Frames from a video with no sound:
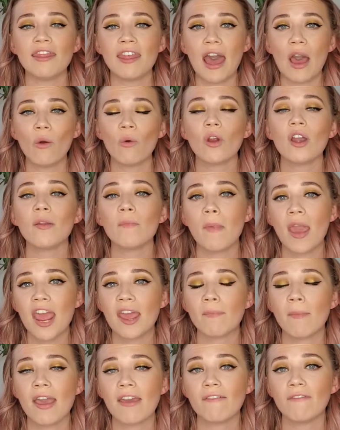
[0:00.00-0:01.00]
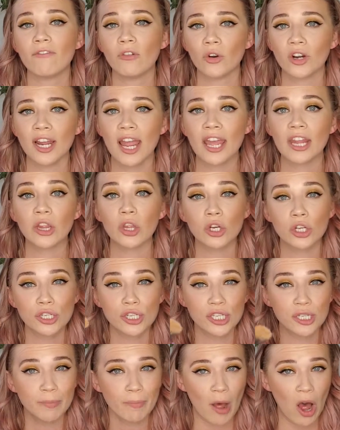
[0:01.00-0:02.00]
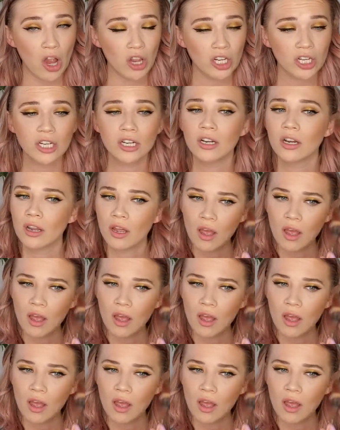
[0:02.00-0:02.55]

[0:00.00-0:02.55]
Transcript: that would make my forehead look smaller,